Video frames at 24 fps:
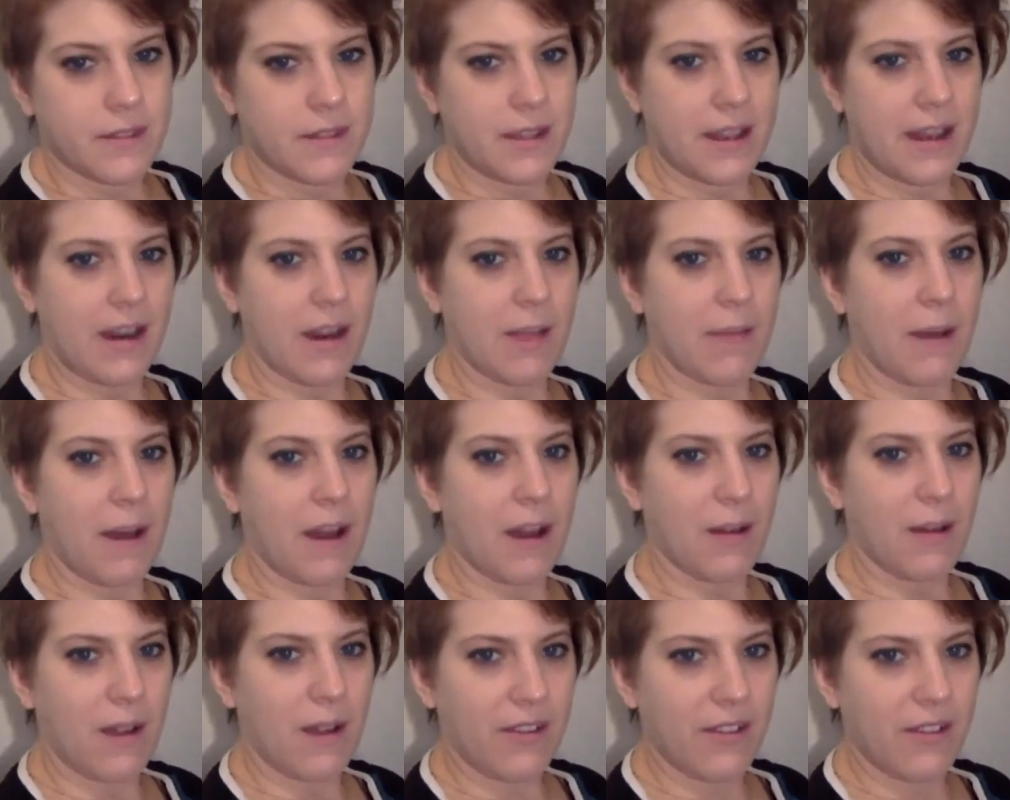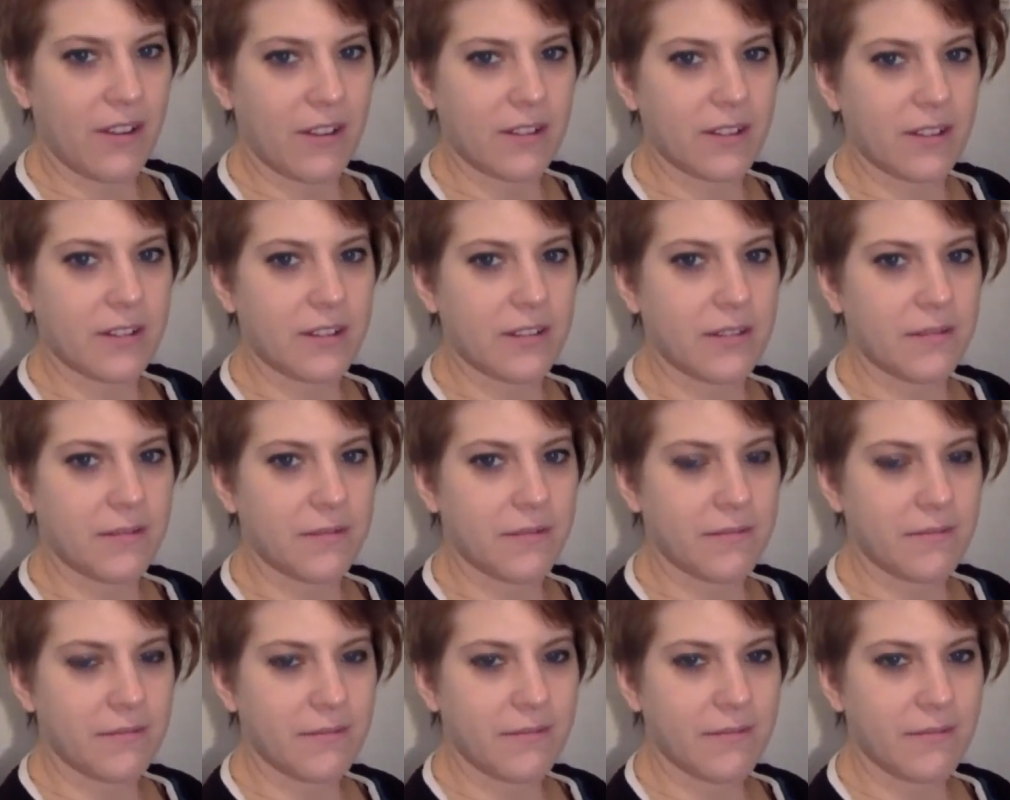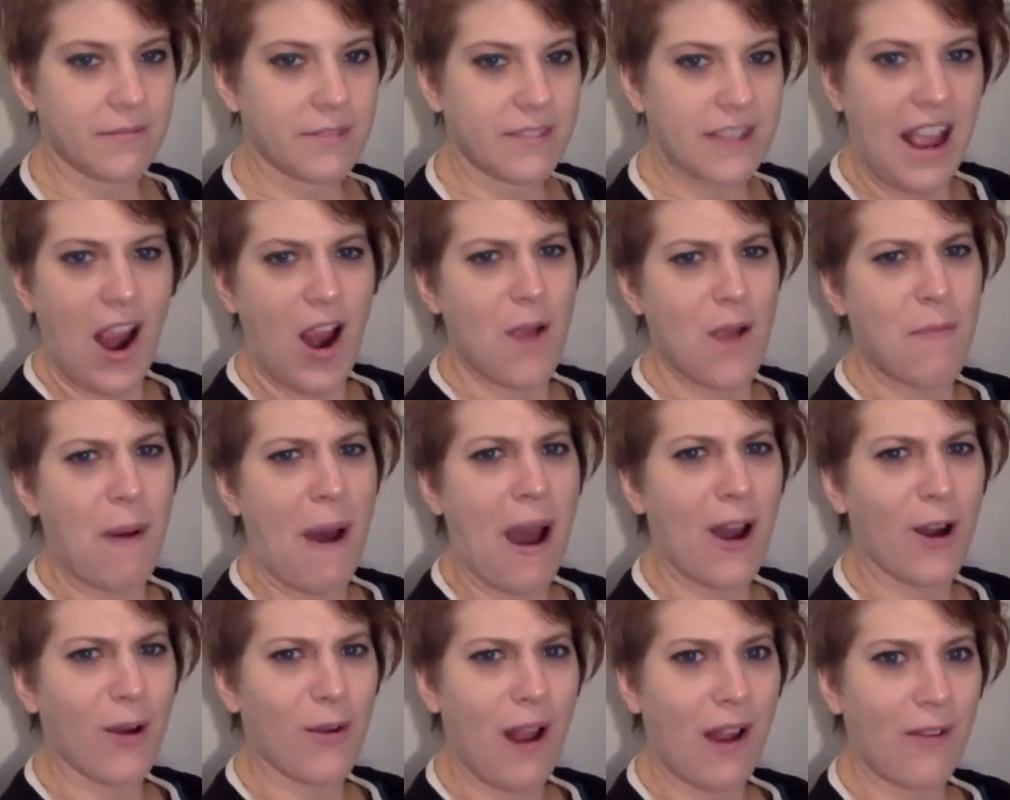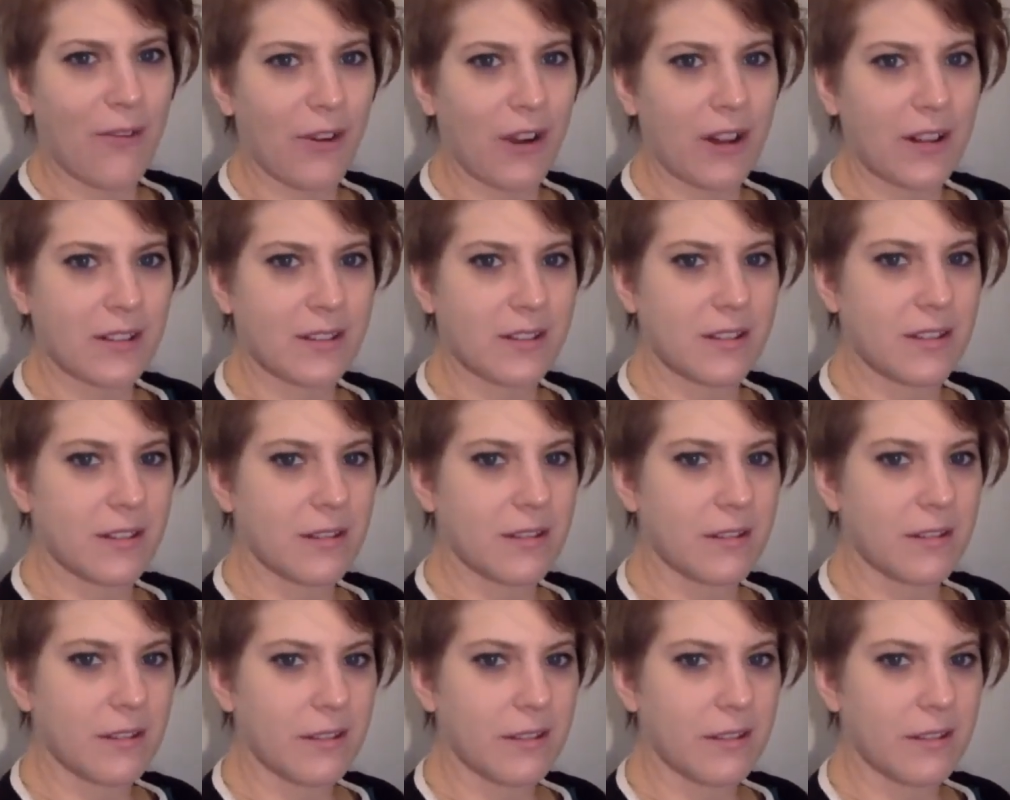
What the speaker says: Harry Potter reference. It's a Harry Potter reference.